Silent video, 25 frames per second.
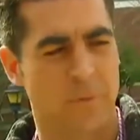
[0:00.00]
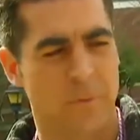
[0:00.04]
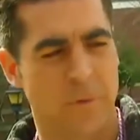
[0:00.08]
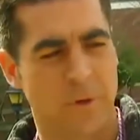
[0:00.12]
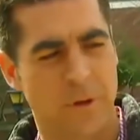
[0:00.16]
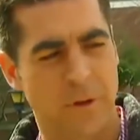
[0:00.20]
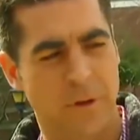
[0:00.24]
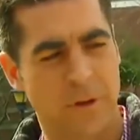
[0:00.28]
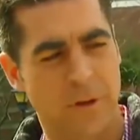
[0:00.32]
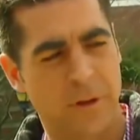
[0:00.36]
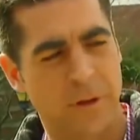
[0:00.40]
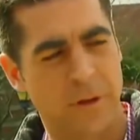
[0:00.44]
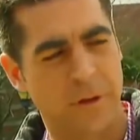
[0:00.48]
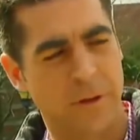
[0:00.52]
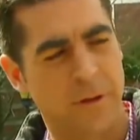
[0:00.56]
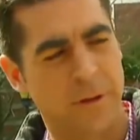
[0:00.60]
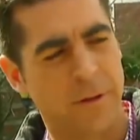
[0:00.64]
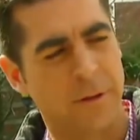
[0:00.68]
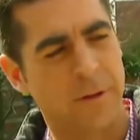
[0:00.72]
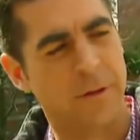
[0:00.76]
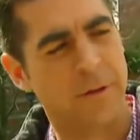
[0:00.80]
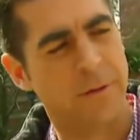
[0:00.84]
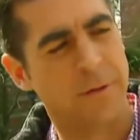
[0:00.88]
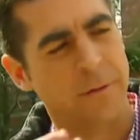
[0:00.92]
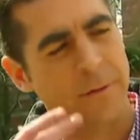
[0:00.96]
You look a
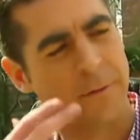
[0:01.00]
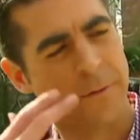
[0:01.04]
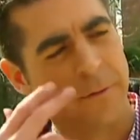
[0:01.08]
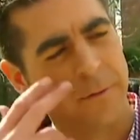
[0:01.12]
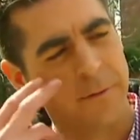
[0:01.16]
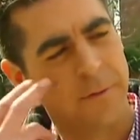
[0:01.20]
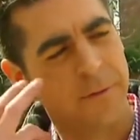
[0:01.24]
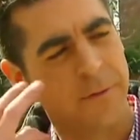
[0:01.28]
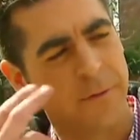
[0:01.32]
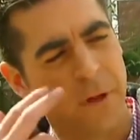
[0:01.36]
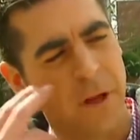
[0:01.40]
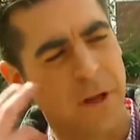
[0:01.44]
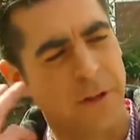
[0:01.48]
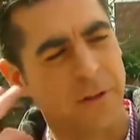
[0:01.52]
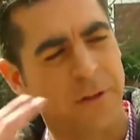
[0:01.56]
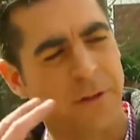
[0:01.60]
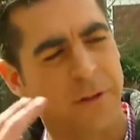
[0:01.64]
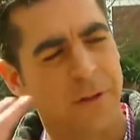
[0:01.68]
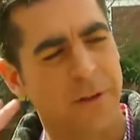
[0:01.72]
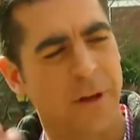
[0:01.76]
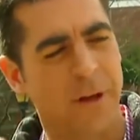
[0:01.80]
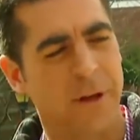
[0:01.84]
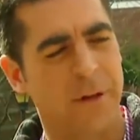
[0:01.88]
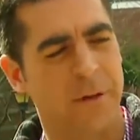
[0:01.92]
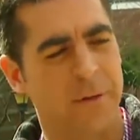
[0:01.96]
little flushed,
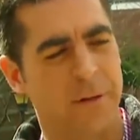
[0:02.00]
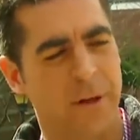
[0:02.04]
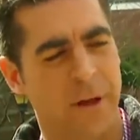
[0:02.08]
though,